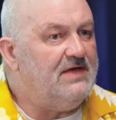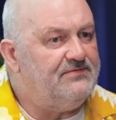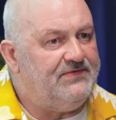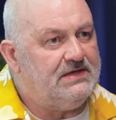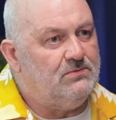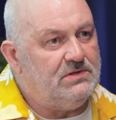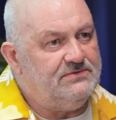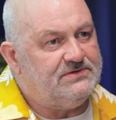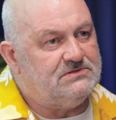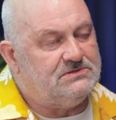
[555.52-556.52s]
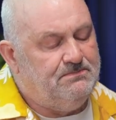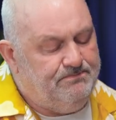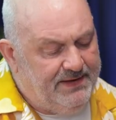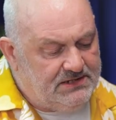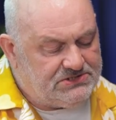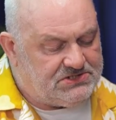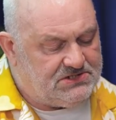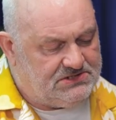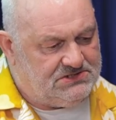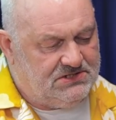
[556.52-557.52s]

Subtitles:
I think one of the biggest